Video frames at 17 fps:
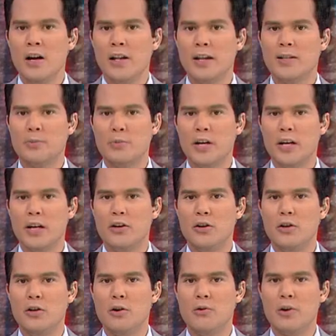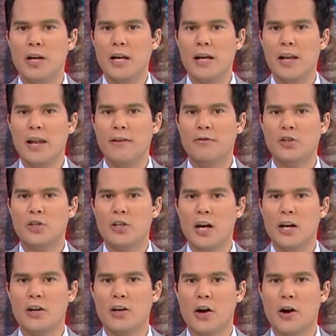Let's bring in Yuri
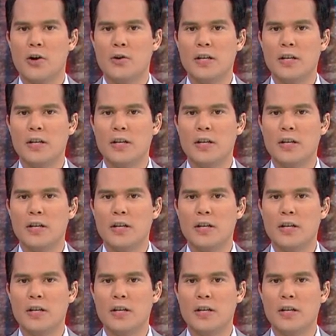Levchenko.